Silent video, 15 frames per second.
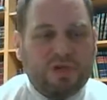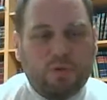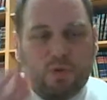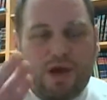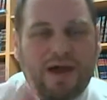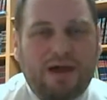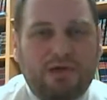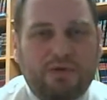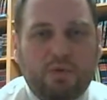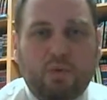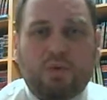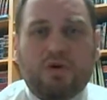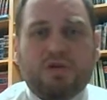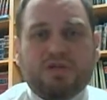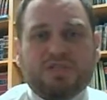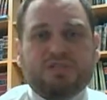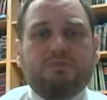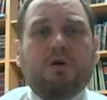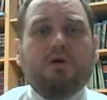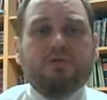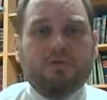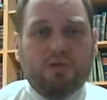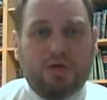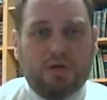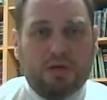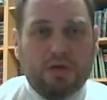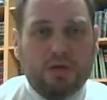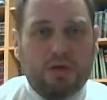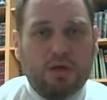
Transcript: Now, while the wood is smoldering,